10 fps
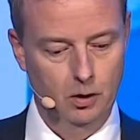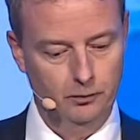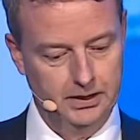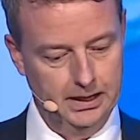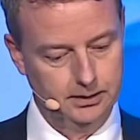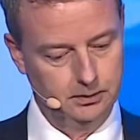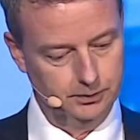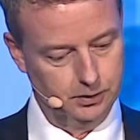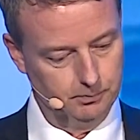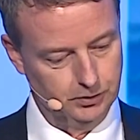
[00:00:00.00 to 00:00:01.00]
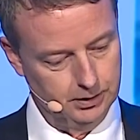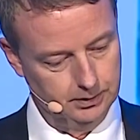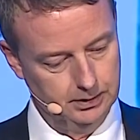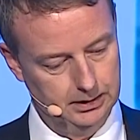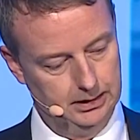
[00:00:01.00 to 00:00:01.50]
of gas
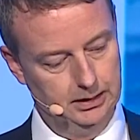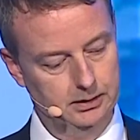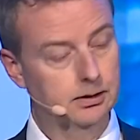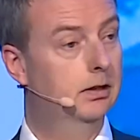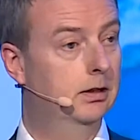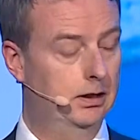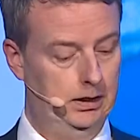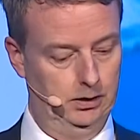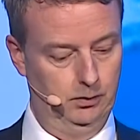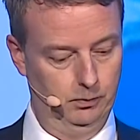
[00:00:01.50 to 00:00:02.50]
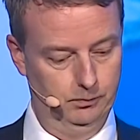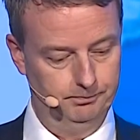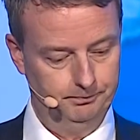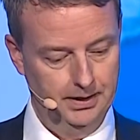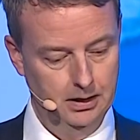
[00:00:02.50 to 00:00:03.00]
consumption in the EU,
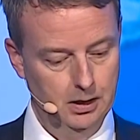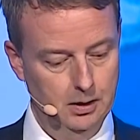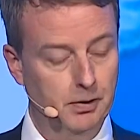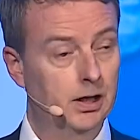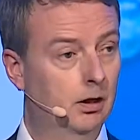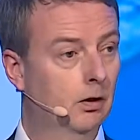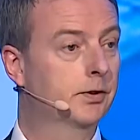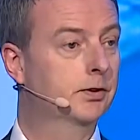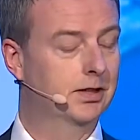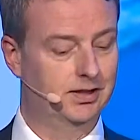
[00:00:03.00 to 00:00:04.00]
making us the